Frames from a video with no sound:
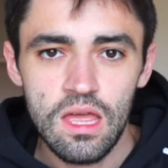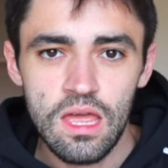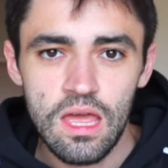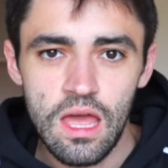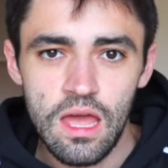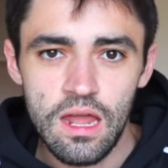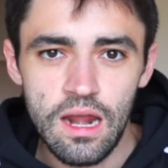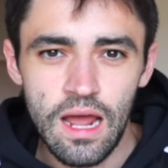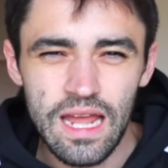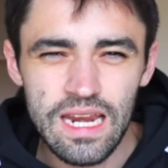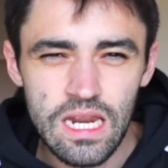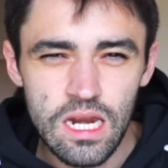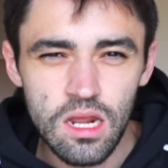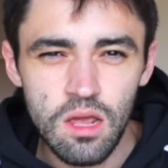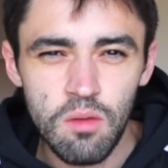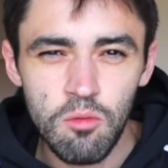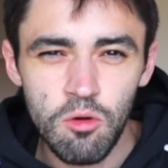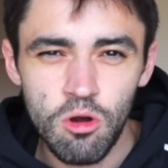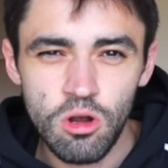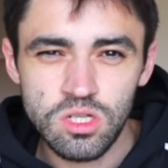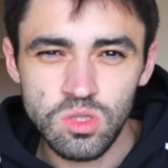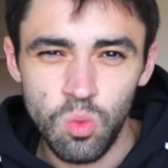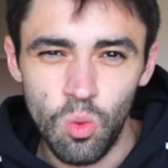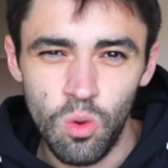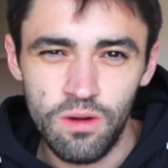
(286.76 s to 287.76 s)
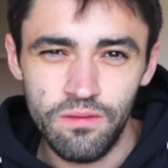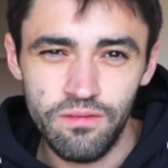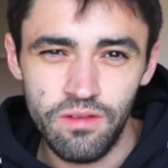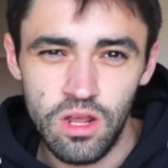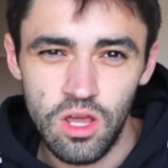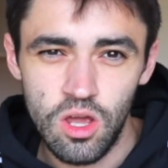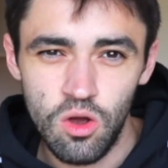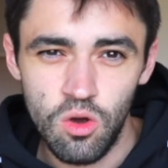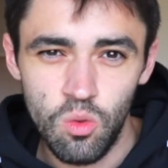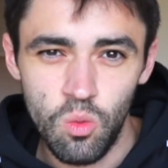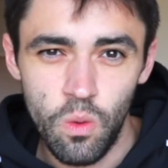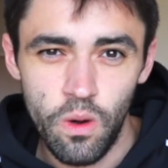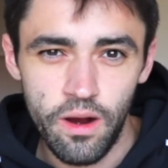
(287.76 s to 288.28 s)
And I did come across one
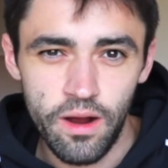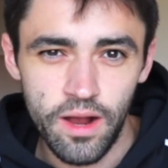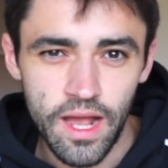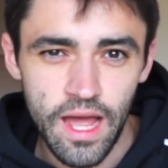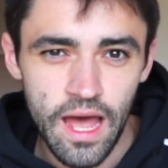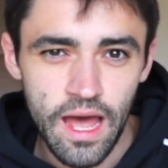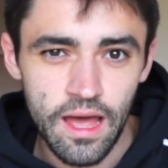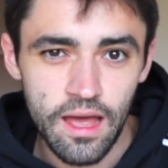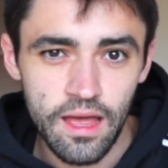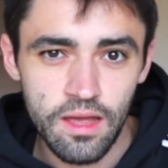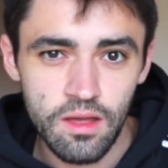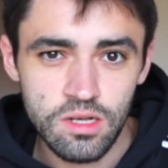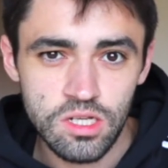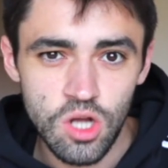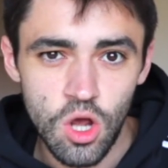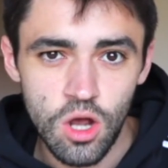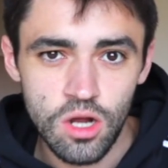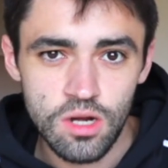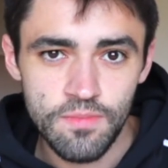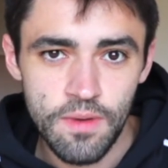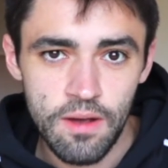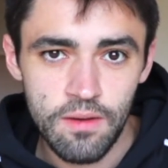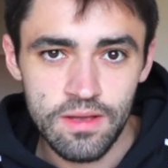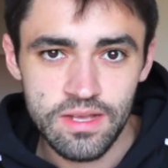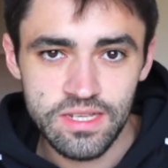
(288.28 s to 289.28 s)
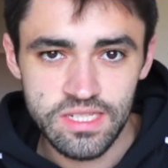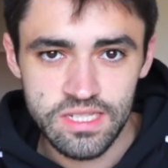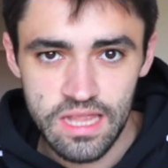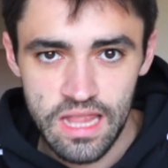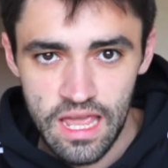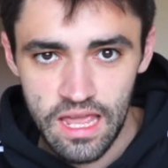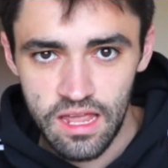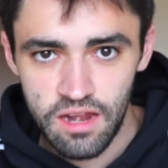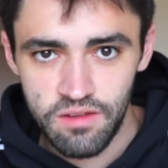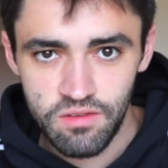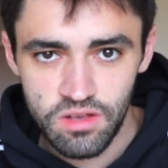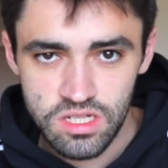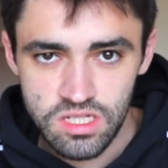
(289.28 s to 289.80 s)
video where a guy talked about his
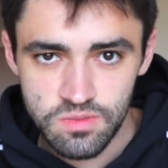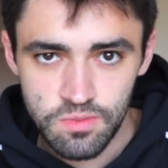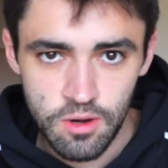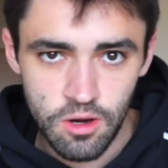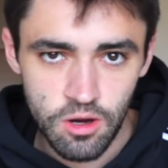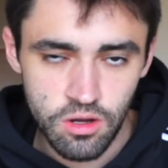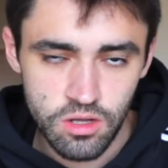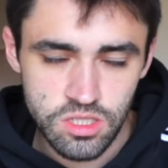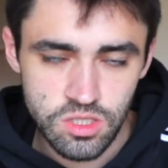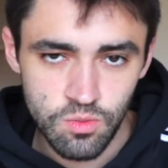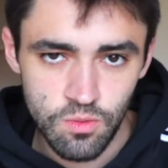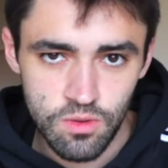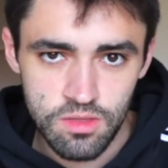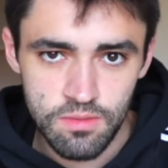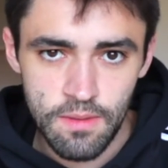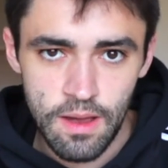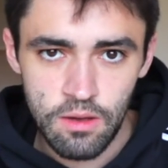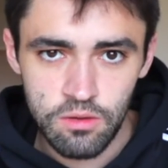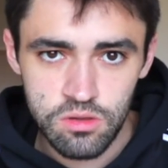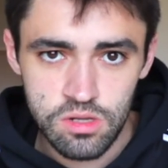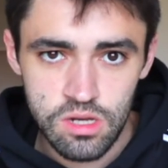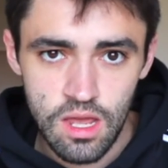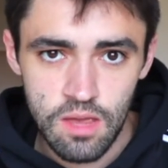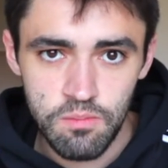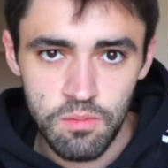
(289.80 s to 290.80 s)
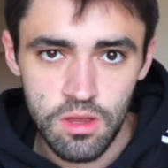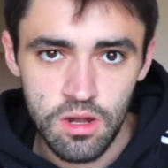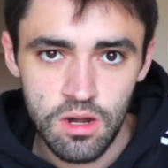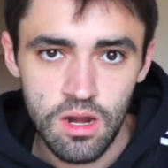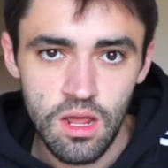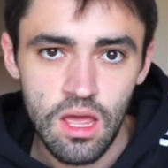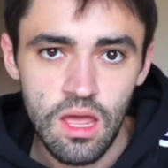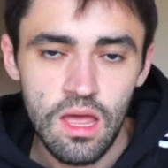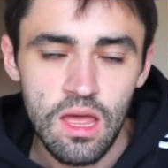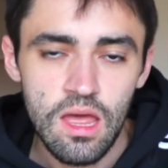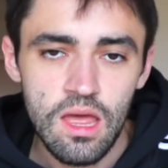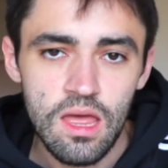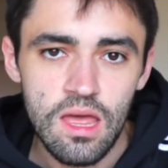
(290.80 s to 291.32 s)
negative experience with mouth taping.
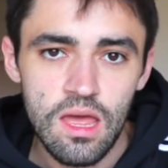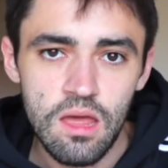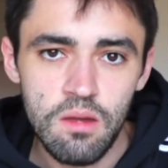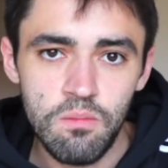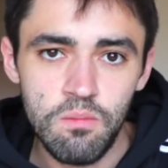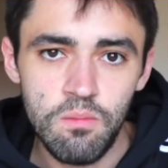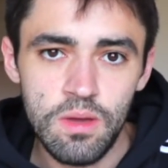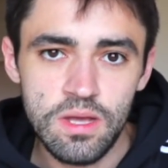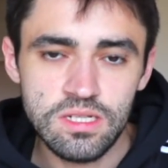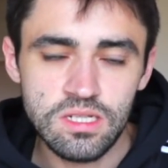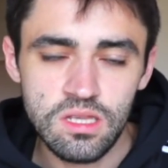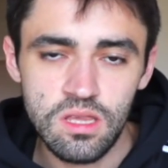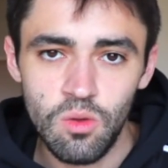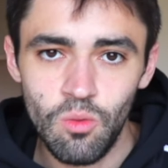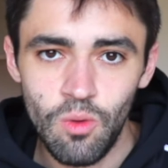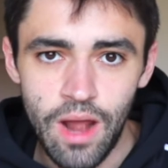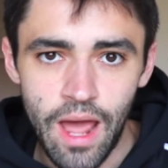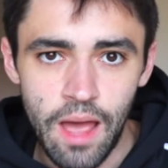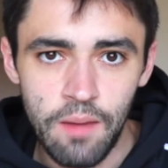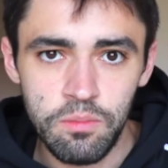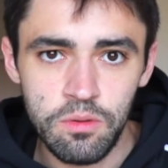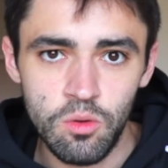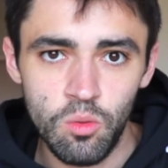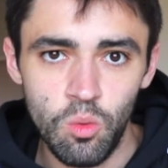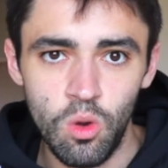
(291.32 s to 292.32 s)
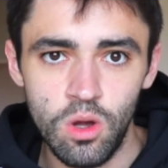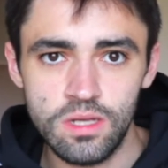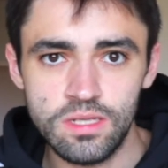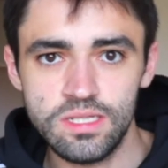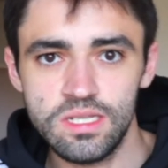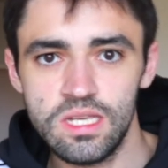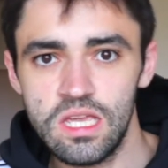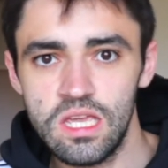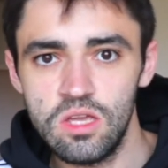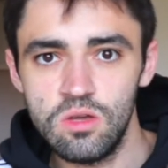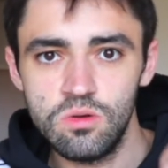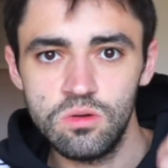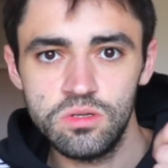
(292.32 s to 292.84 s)
And basically what happened was
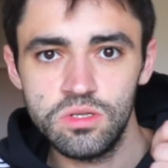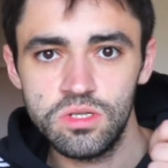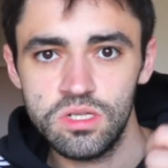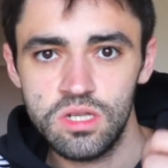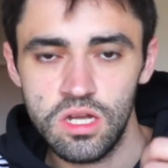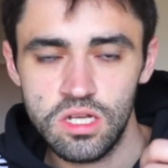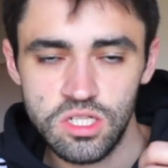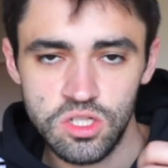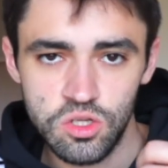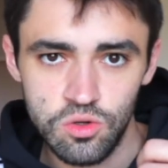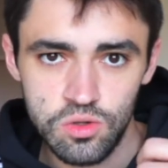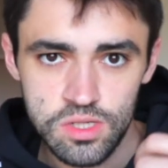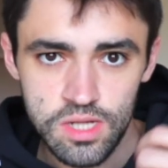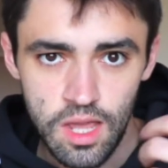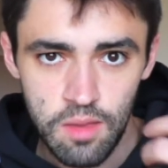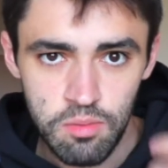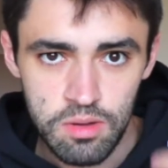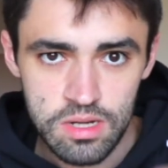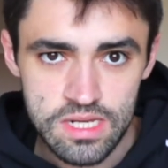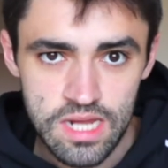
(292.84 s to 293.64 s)
he used a certain type of